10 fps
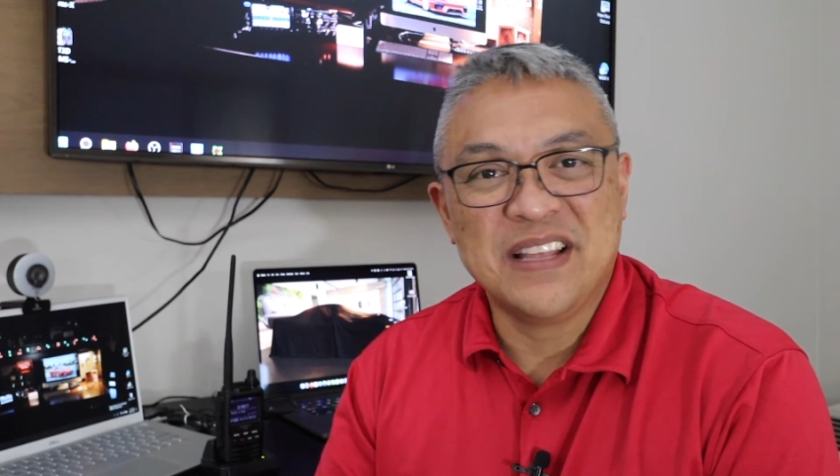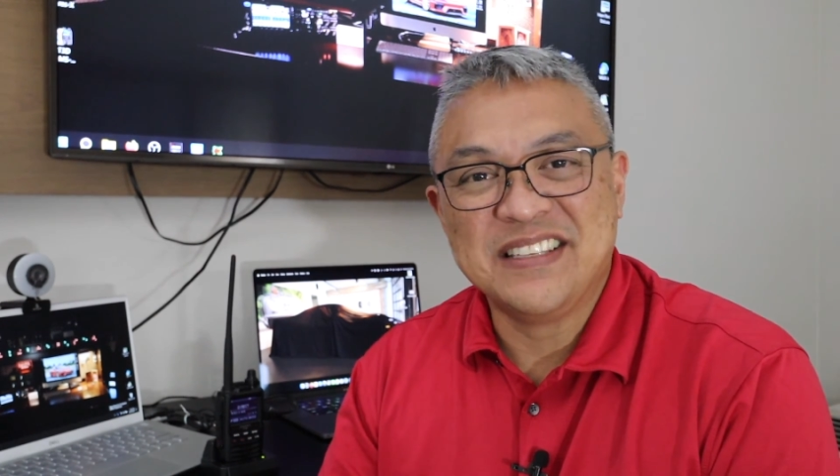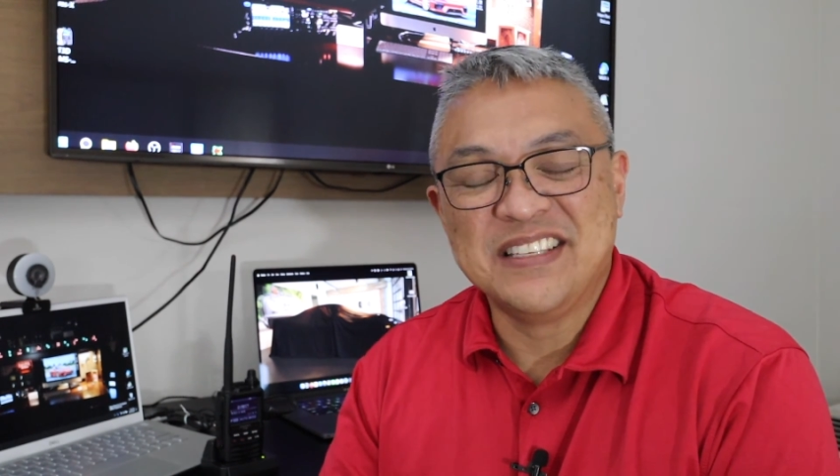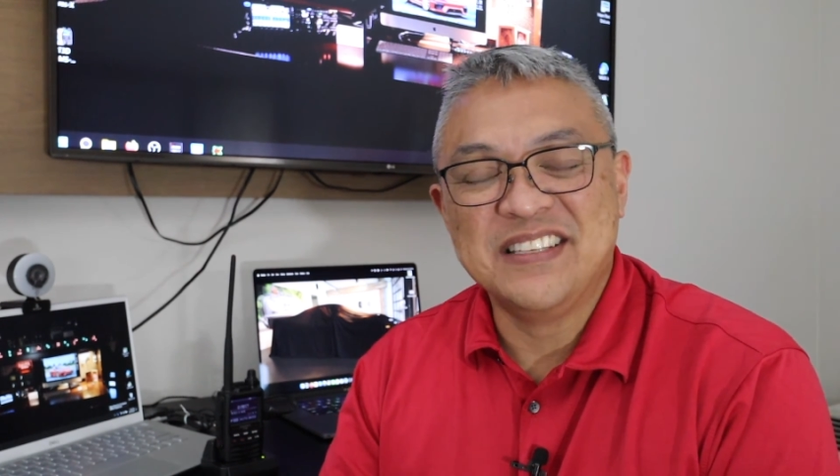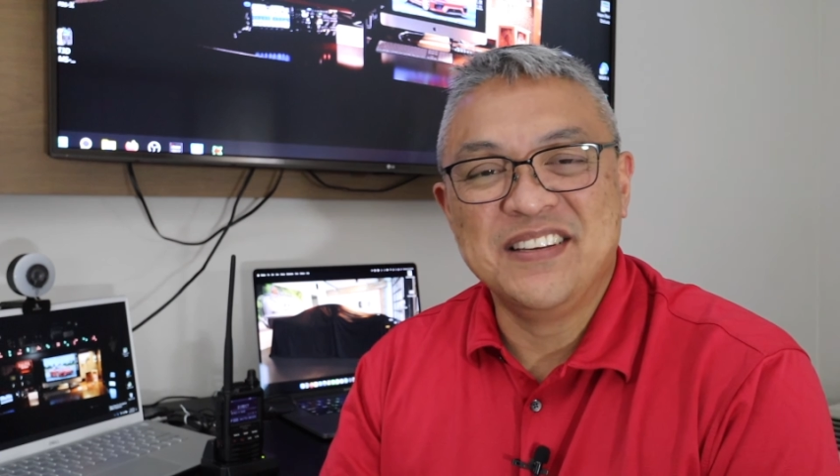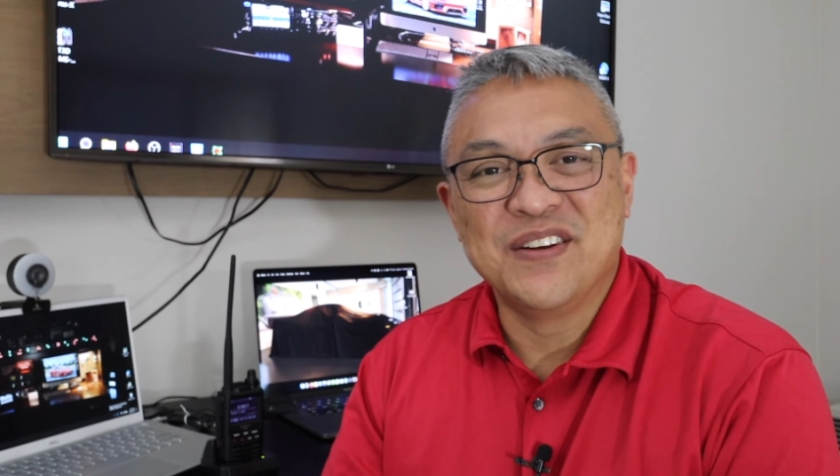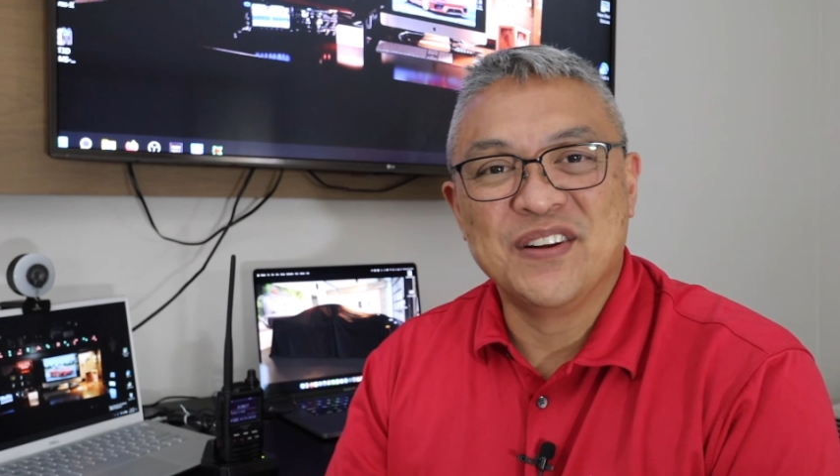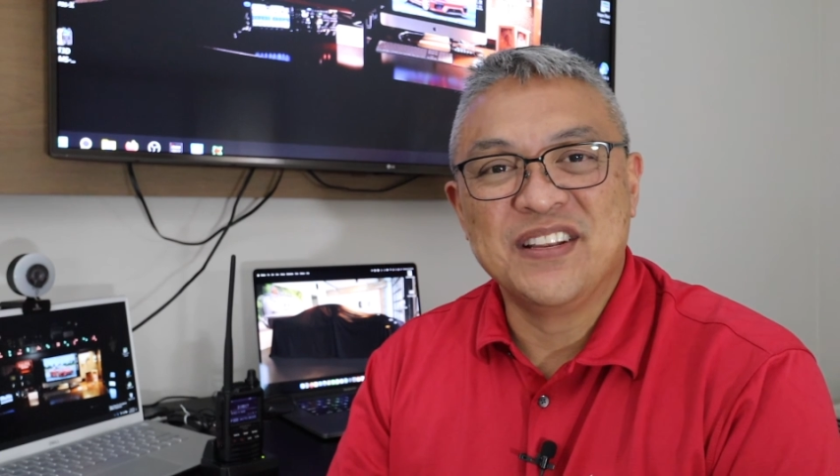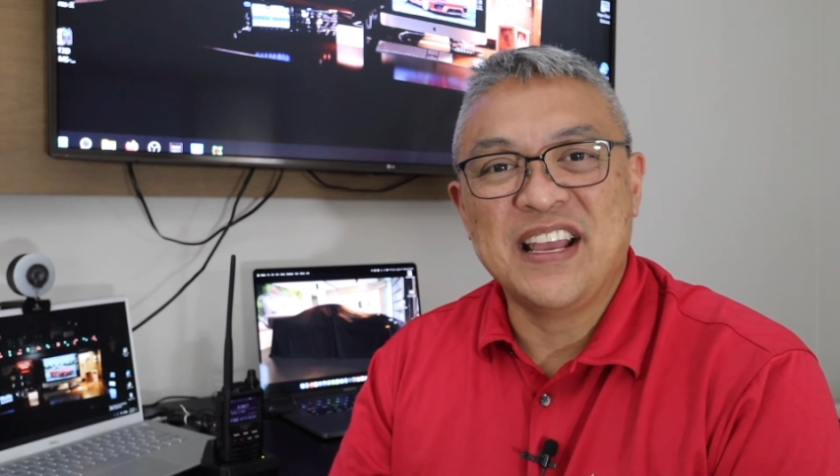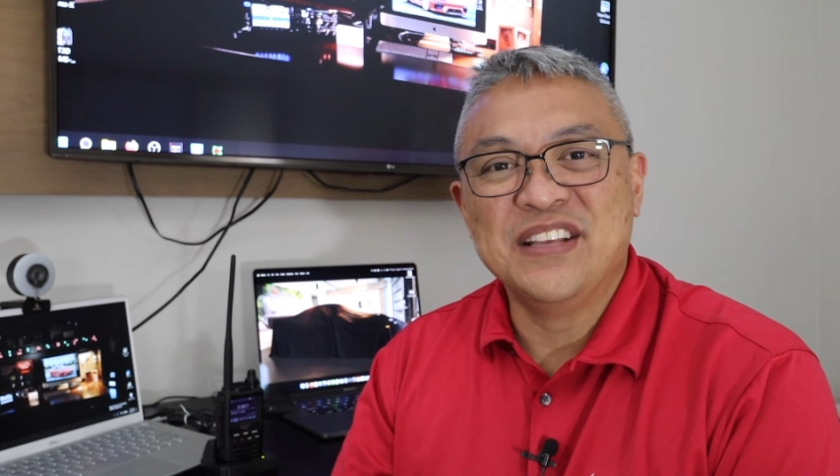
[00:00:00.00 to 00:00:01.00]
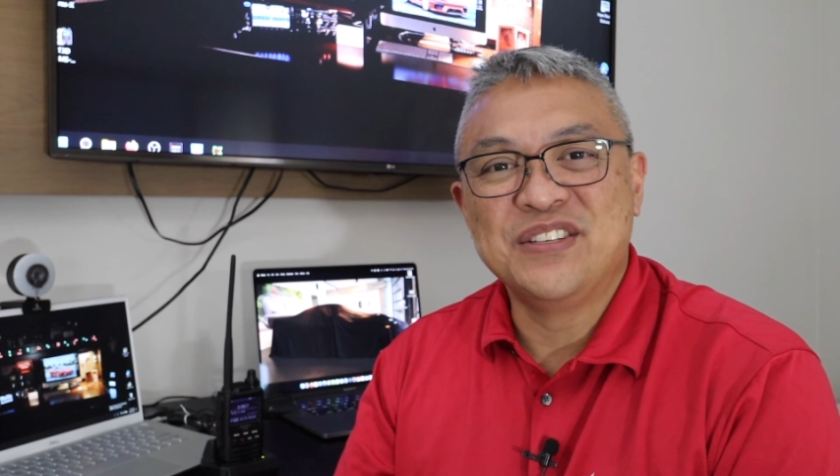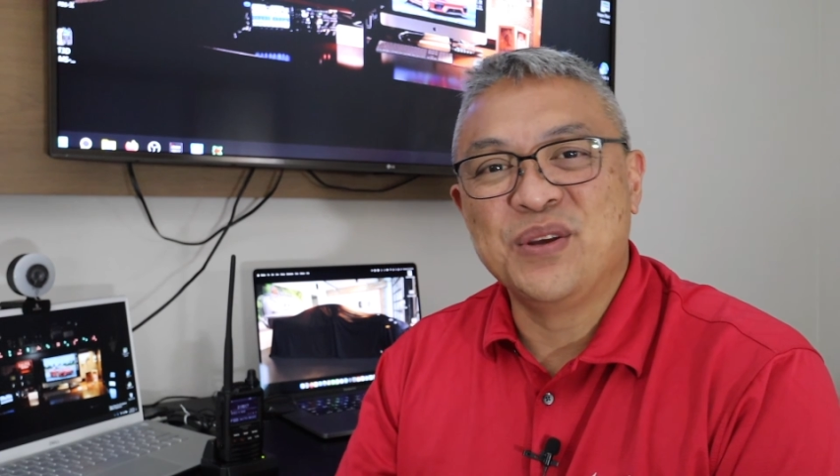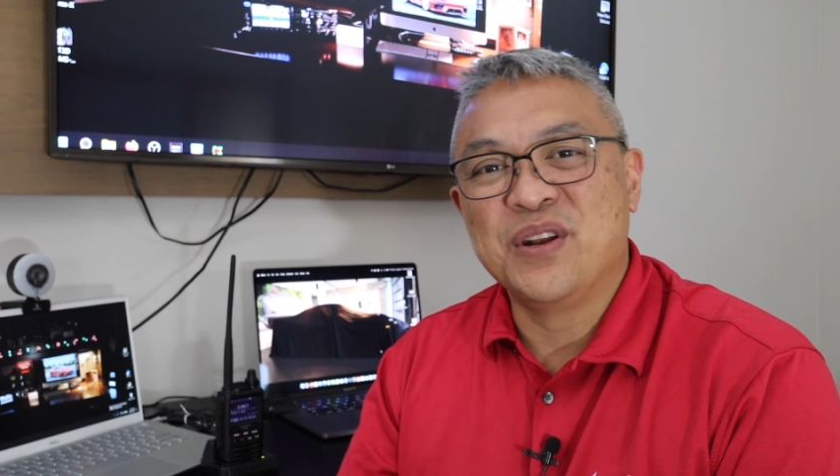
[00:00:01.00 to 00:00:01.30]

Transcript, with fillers: that's in your Yaesu